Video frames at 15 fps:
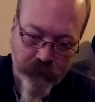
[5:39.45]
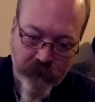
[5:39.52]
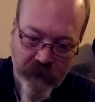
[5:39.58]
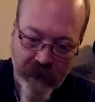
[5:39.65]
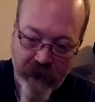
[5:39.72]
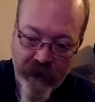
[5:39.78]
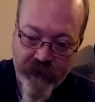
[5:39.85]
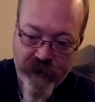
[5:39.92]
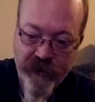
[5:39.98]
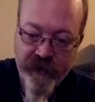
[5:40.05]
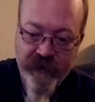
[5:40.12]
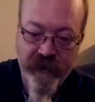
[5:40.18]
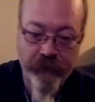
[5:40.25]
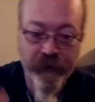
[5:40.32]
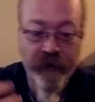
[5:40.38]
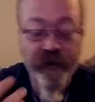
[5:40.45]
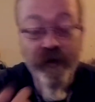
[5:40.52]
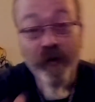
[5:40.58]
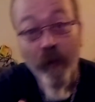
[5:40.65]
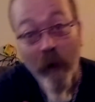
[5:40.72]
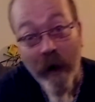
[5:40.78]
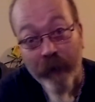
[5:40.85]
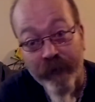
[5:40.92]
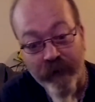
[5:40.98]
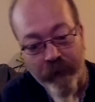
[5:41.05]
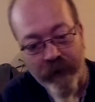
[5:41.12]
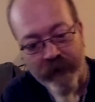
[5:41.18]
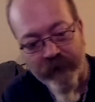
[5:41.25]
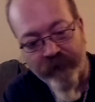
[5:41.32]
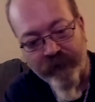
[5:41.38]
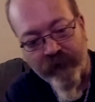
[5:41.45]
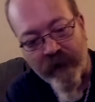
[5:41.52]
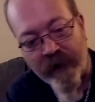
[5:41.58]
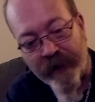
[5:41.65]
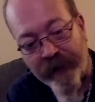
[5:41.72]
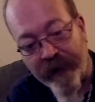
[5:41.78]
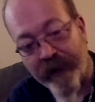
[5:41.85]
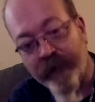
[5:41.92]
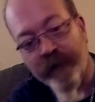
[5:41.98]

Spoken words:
and just simply swap them on the fly.